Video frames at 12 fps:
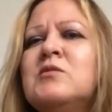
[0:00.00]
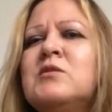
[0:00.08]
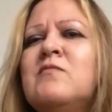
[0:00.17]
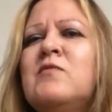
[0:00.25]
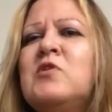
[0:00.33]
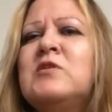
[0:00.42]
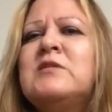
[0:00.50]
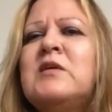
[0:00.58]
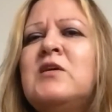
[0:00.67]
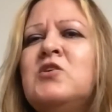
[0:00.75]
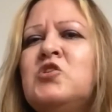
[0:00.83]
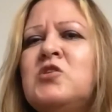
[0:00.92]

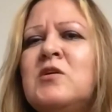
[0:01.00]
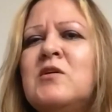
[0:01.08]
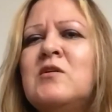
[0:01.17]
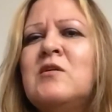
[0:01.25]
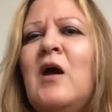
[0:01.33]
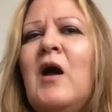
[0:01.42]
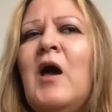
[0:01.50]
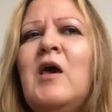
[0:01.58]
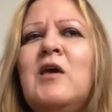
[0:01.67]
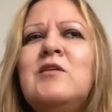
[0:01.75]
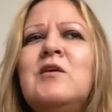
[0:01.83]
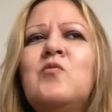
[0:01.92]
civilization,
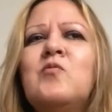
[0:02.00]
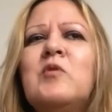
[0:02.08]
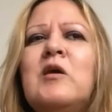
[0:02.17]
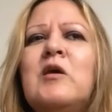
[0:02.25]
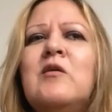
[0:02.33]
I think